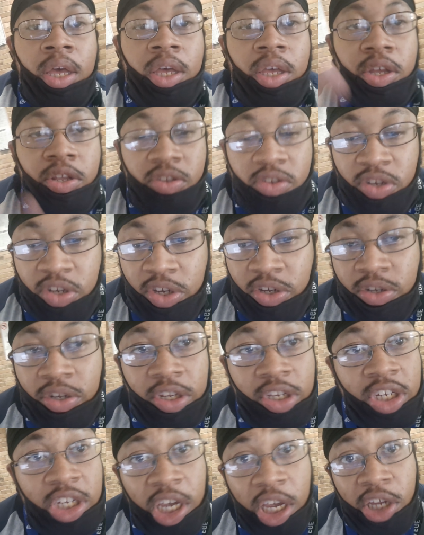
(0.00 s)
Continue
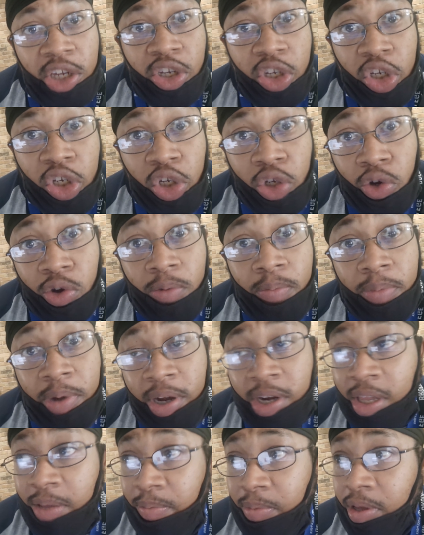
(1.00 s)
to chase your
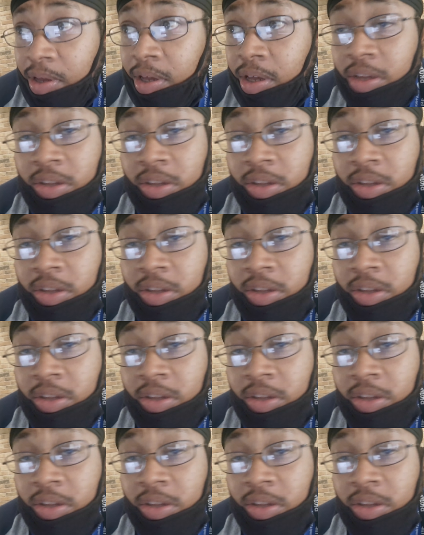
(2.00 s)
money, man.